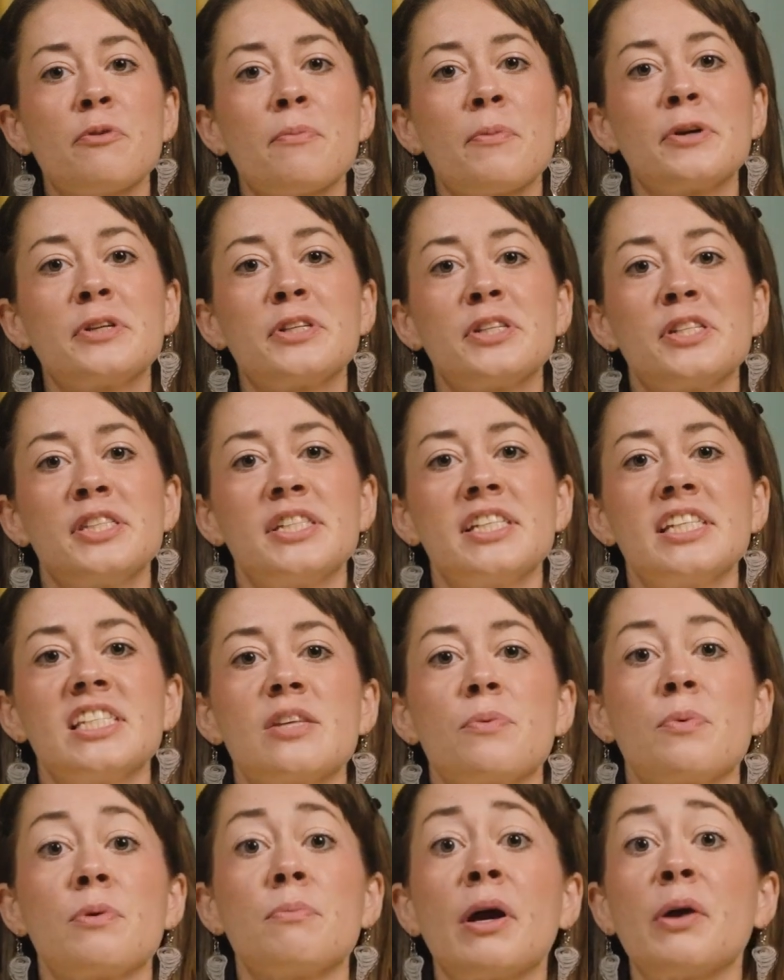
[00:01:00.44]
emergencies
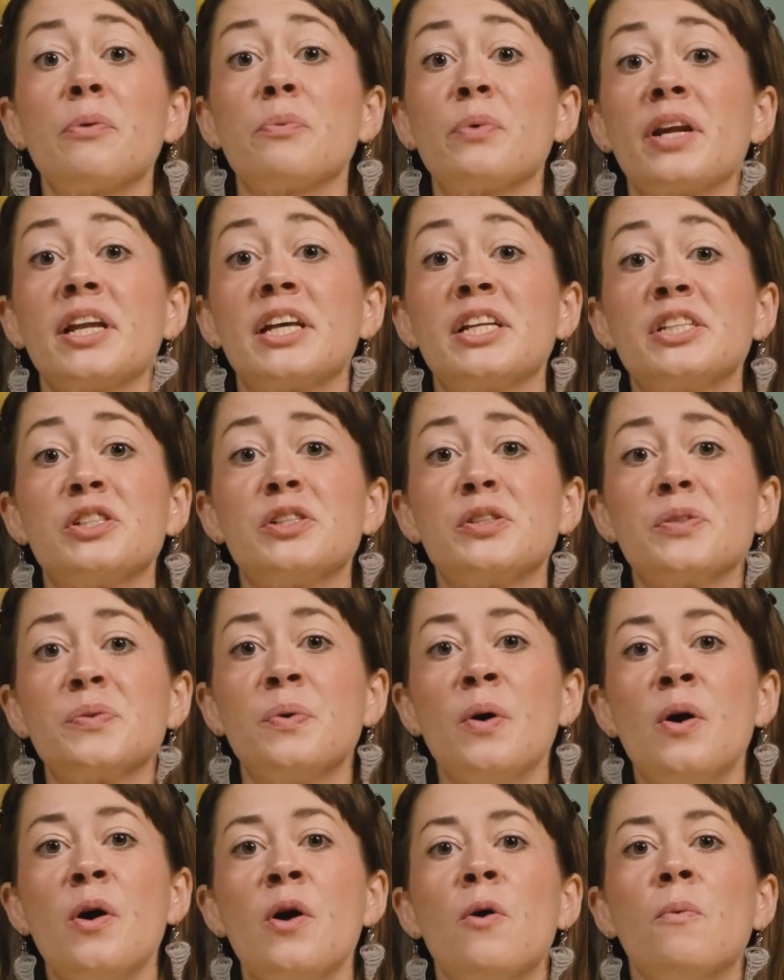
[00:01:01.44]
that we might run into.
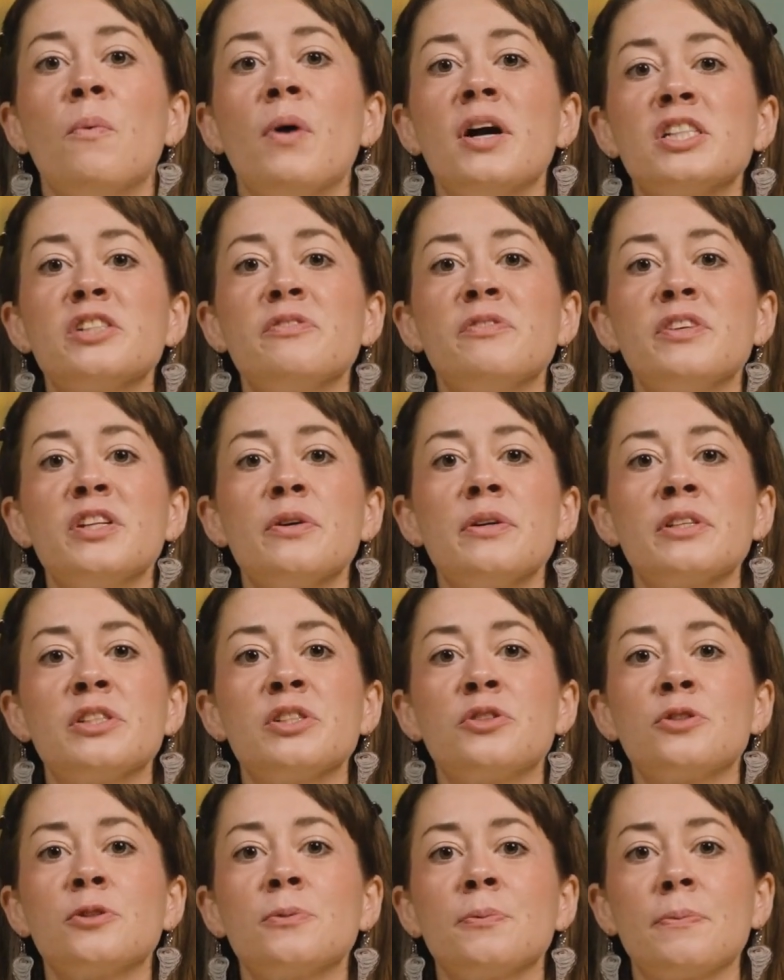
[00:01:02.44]
Watch a video as a
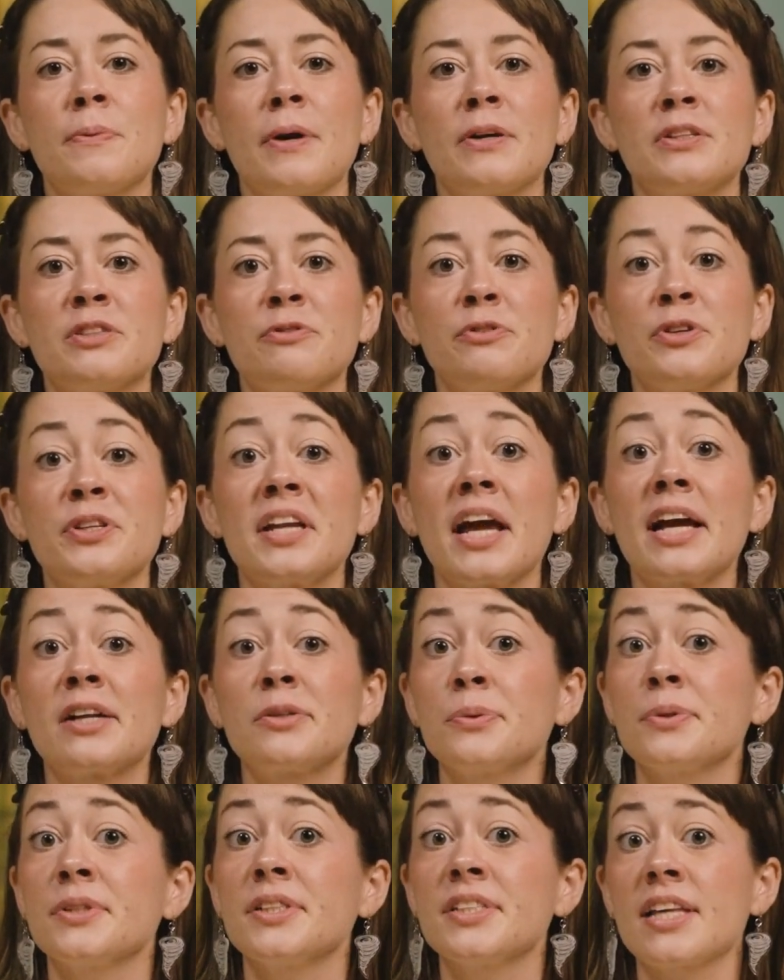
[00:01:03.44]
troop about different
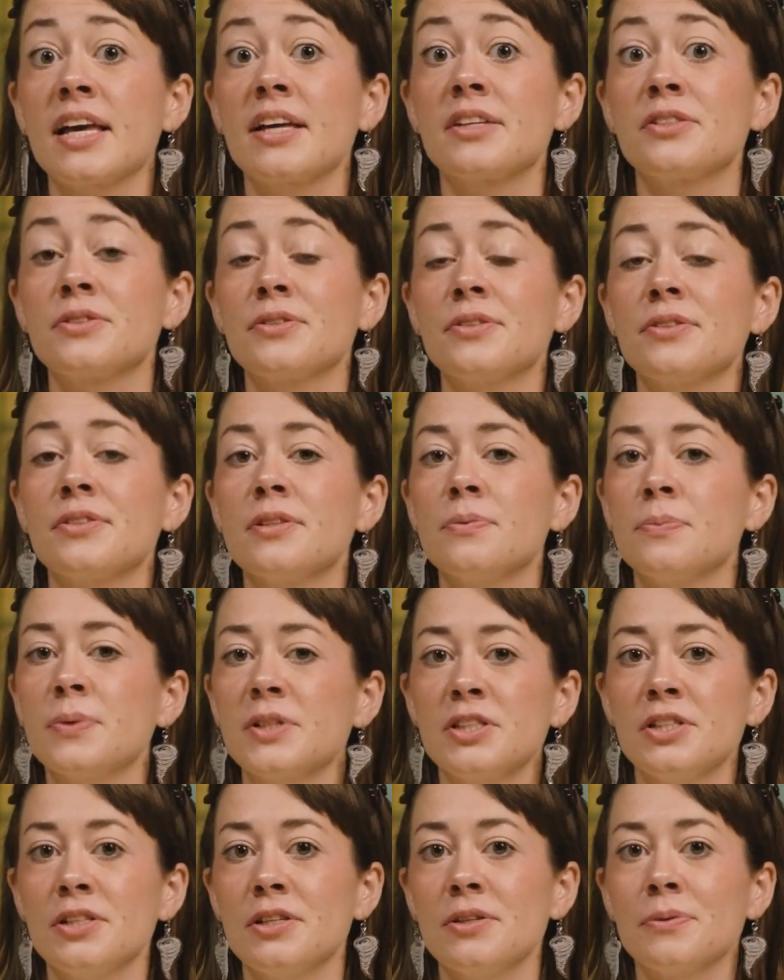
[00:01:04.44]
natural disasters and what
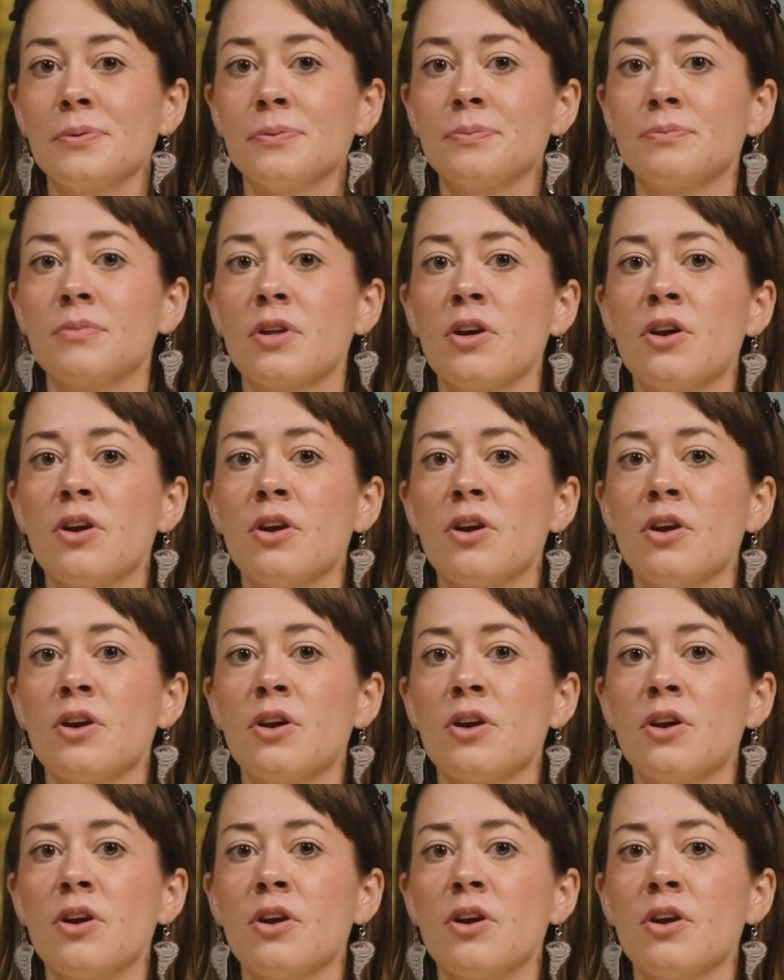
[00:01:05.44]
to do.